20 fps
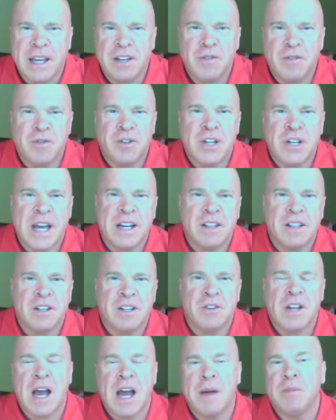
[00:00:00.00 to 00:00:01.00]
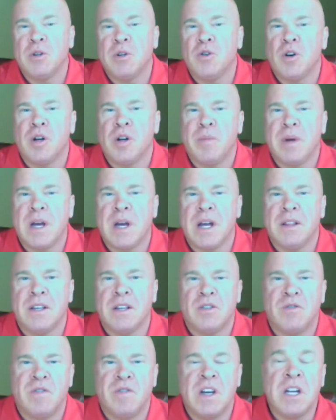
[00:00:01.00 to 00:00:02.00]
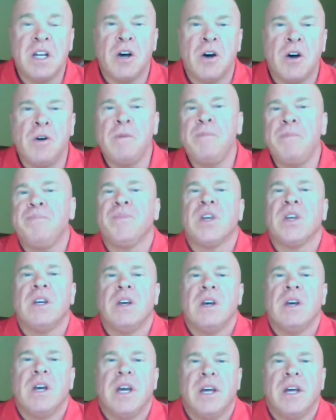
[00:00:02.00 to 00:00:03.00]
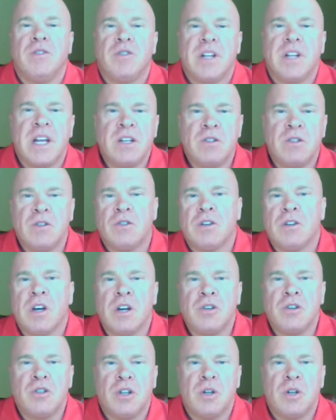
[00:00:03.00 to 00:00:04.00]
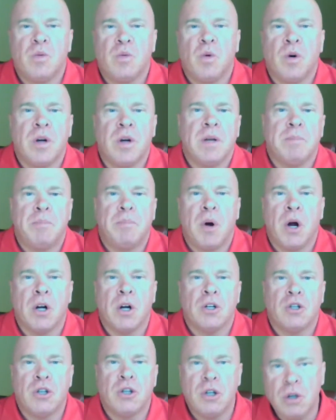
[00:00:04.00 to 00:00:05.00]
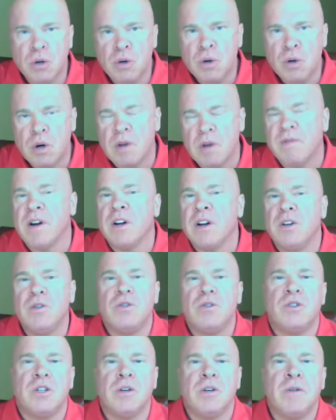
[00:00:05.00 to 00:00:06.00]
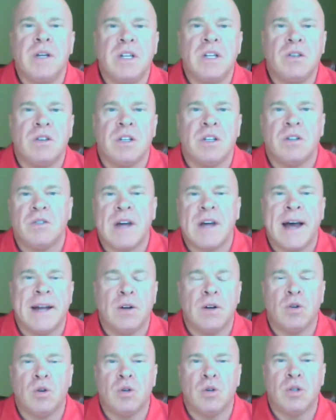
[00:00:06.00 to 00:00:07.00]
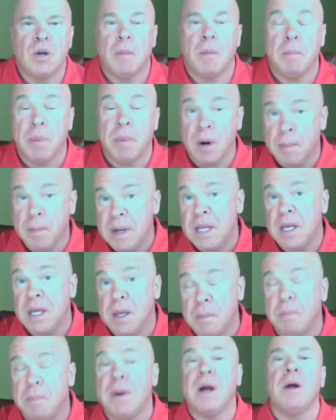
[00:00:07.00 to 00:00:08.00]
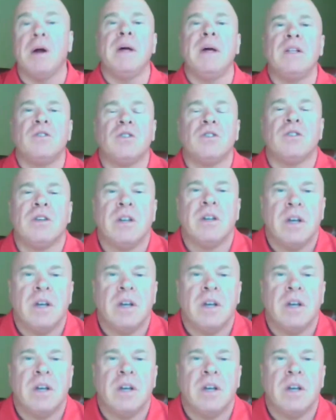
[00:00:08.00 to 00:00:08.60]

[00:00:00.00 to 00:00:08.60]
you for taking the time to join me on this video. In today's discussion, we're in part two of our new series entitled Permanent Impairments